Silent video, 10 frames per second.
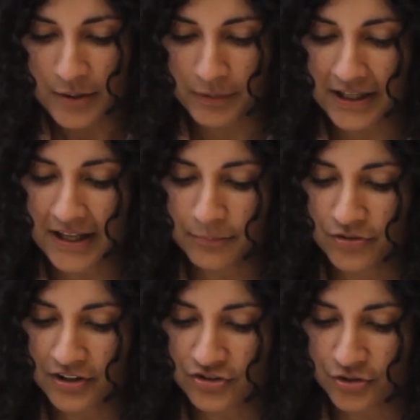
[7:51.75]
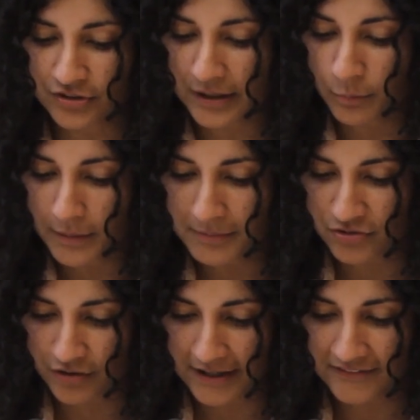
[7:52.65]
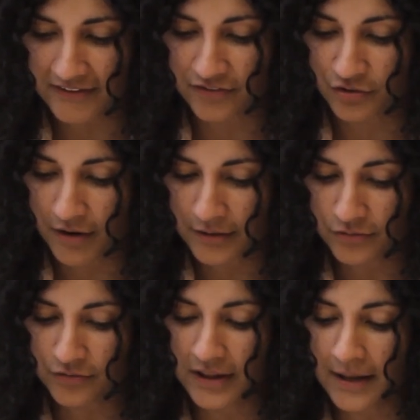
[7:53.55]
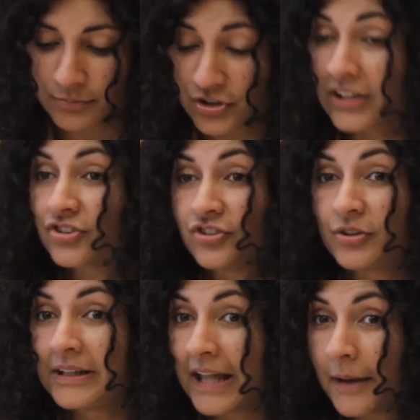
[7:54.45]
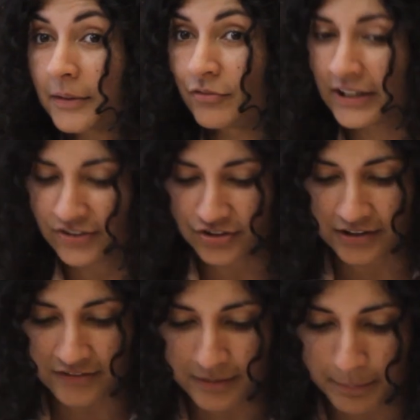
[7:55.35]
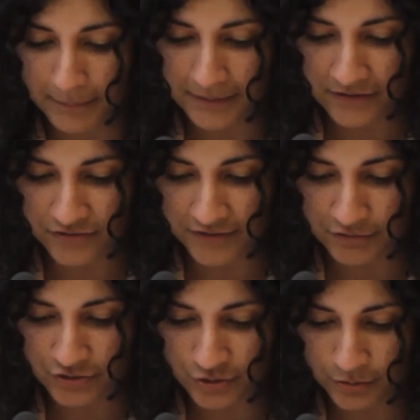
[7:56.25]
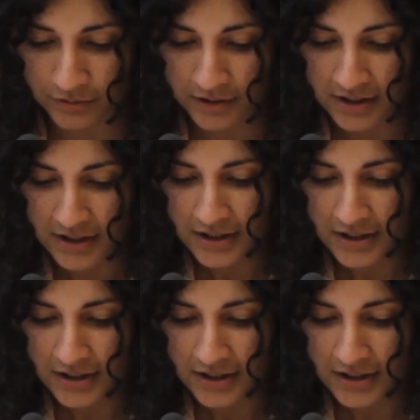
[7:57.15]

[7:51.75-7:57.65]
when it comes to issues like women's rights as grounds for their objection to allowing religion into the public sphere at all.